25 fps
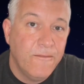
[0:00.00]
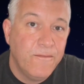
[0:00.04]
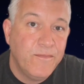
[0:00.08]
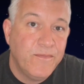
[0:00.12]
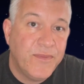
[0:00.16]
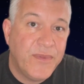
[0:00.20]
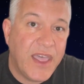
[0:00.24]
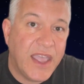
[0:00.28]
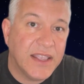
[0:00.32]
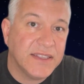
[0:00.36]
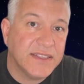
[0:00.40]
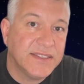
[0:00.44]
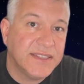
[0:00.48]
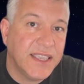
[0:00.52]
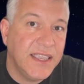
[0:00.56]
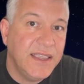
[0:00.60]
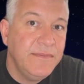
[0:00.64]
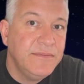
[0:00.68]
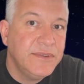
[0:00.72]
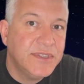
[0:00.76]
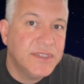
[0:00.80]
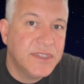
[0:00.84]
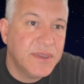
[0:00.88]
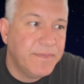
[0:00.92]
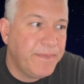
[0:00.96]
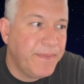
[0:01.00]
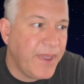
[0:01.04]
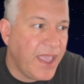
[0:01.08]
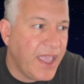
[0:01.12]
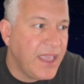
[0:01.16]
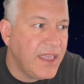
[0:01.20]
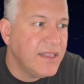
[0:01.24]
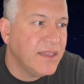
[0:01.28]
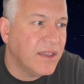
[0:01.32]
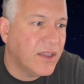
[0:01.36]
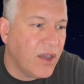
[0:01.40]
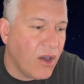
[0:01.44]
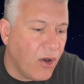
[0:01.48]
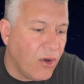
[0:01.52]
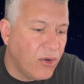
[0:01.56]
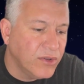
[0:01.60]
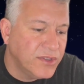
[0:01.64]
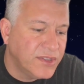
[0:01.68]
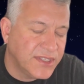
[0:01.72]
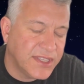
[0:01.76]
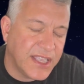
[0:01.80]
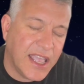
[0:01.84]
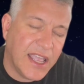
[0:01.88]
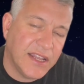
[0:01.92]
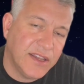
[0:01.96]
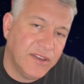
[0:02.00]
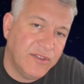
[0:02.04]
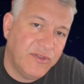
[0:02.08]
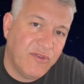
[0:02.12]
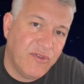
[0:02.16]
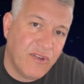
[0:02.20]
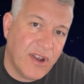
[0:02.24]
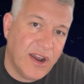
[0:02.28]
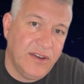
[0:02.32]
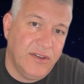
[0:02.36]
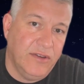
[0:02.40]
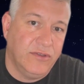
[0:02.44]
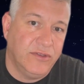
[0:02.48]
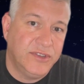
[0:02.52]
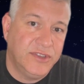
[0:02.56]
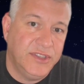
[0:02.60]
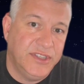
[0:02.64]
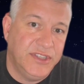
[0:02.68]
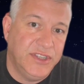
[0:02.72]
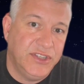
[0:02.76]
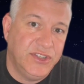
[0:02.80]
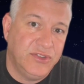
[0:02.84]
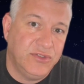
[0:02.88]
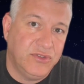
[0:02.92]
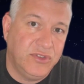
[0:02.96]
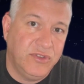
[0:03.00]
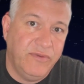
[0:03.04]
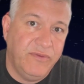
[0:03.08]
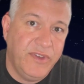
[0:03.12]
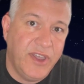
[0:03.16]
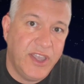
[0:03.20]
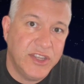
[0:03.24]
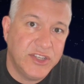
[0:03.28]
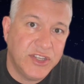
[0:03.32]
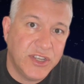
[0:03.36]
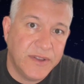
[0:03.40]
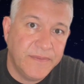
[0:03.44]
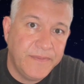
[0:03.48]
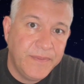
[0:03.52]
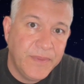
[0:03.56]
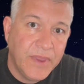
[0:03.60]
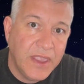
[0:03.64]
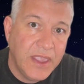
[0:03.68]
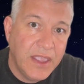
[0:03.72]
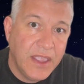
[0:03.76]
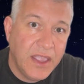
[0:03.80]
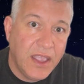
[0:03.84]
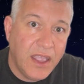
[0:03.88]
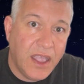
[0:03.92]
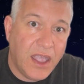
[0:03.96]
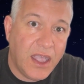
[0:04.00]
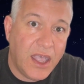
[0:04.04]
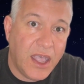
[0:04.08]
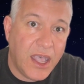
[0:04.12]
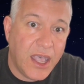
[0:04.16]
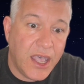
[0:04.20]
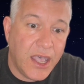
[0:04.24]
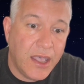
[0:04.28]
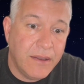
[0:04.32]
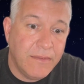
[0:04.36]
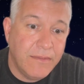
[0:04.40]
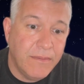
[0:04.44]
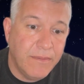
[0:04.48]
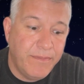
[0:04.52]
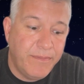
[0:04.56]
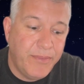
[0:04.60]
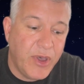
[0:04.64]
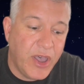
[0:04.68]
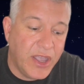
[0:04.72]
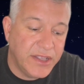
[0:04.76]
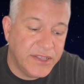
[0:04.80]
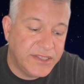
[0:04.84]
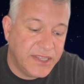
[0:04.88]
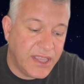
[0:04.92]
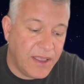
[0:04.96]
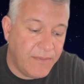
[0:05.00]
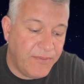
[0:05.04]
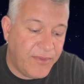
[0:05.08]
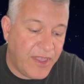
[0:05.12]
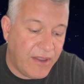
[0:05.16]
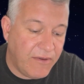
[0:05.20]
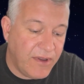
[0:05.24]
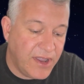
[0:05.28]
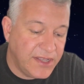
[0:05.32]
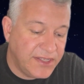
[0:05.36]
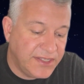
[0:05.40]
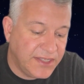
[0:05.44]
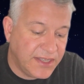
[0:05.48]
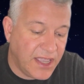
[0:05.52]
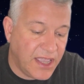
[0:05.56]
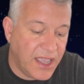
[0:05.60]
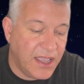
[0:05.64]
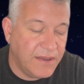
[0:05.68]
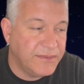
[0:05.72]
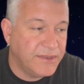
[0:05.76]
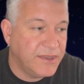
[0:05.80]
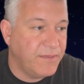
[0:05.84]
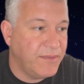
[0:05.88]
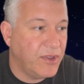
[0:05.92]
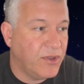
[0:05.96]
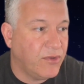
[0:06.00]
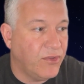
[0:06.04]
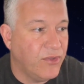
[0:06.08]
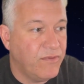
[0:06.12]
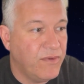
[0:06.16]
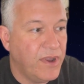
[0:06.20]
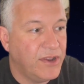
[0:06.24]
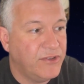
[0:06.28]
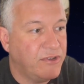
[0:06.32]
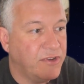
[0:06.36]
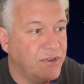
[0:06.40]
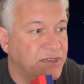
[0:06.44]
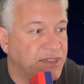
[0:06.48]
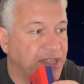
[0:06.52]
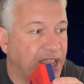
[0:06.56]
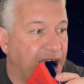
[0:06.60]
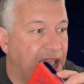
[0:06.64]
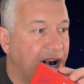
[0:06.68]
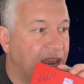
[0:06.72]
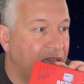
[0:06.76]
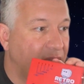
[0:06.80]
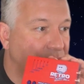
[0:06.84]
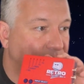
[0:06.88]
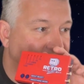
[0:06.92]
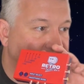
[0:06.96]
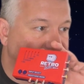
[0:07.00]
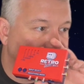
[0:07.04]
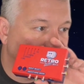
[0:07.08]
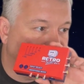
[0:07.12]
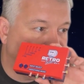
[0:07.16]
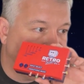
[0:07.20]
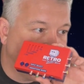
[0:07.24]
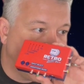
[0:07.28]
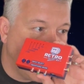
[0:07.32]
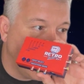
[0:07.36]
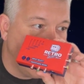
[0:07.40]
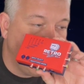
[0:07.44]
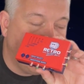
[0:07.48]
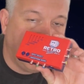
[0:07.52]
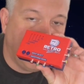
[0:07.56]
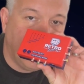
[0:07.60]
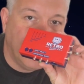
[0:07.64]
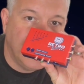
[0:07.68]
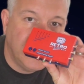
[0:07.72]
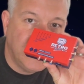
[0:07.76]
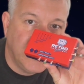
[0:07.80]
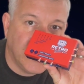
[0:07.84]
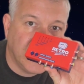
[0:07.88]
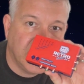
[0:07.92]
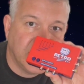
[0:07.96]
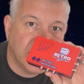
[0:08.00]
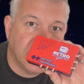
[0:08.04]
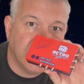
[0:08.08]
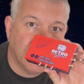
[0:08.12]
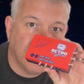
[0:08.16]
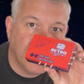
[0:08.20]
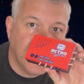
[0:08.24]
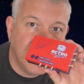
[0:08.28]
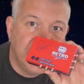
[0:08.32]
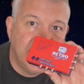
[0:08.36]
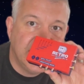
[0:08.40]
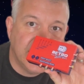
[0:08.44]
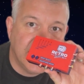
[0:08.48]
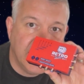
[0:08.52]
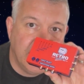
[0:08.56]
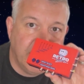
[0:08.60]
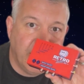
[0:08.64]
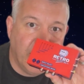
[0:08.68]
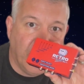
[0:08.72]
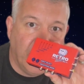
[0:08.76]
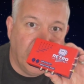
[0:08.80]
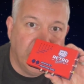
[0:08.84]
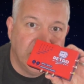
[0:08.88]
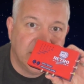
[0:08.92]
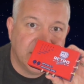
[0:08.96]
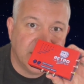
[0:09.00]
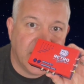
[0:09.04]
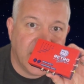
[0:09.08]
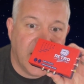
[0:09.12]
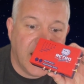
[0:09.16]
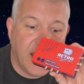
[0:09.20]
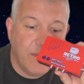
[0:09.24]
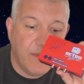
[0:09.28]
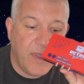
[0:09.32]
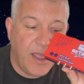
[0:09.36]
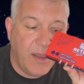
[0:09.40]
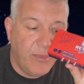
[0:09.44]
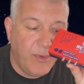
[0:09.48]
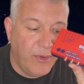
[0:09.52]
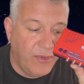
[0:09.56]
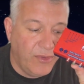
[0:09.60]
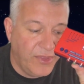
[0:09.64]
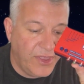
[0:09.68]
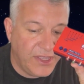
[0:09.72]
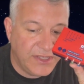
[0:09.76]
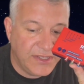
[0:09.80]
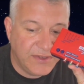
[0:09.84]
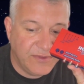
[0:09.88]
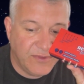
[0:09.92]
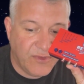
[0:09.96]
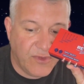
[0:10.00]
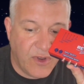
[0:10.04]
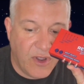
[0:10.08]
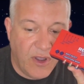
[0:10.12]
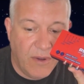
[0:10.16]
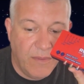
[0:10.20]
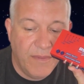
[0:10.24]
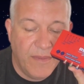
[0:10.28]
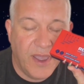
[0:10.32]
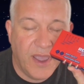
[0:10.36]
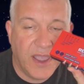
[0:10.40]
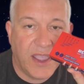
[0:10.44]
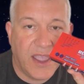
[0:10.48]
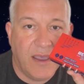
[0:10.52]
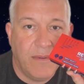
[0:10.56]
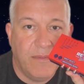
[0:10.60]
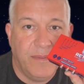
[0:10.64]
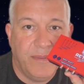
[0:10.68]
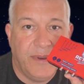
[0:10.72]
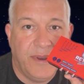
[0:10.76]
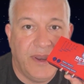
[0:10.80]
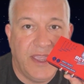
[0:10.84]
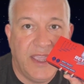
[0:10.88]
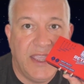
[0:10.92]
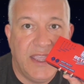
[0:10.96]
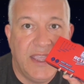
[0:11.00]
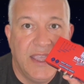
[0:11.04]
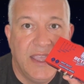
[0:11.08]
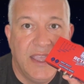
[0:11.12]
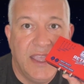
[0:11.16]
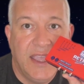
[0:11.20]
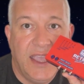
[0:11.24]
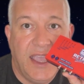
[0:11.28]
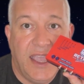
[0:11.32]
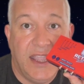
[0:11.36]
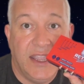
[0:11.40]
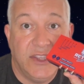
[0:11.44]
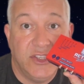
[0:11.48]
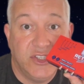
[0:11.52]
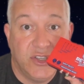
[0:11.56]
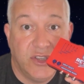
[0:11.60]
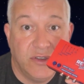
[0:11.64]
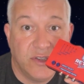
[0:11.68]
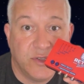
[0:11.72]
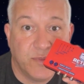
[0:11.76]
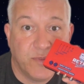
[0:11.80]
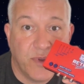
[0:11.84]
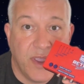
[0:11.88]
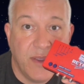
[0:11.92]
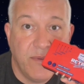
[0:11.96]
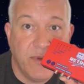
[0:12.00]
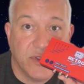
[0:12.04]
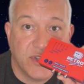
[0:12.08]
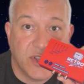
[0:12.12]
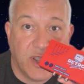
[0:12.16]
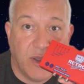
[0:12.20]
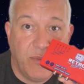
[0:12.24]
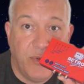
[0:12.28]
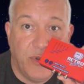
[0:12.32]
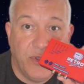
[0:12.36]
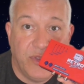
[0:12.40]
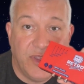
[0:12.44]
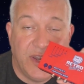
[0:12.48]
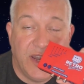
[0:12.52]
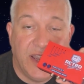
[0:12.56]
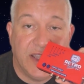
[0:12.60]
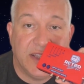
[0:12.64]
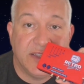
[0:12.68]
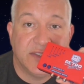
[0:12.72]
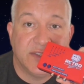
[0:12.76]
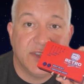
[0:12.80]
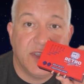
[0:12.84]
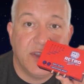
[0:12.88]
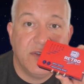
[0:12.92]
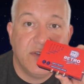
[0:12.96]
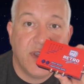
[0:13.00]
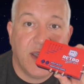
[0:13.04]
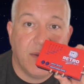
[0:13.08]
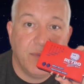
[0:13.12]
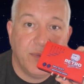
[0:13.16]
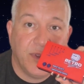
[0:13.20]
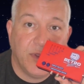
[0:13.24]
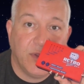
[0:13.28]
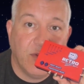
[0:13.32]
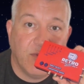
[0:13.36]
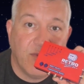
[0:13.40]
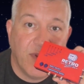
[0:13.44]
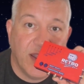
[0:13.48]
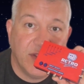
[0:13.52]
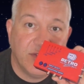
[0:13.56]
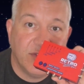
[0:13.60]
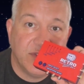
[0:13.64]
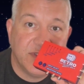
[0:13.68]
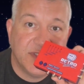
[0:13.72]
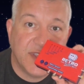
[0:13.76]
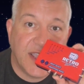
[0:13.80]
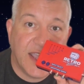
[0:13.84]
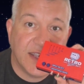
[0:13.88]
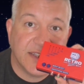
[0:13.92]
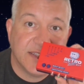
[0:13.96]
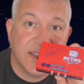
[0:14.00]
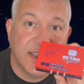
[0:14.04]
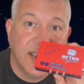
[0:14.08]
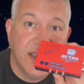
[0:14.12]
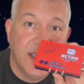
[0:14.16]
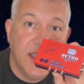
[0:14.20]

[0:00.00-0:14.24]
That seems to be the gold standard for analog to digital conversion. But there is something called the Retro-scaler, which is what I've just recently bought. I bought this from a company in Tewkesbury, which I'll put the link to, a company called Retro-sect.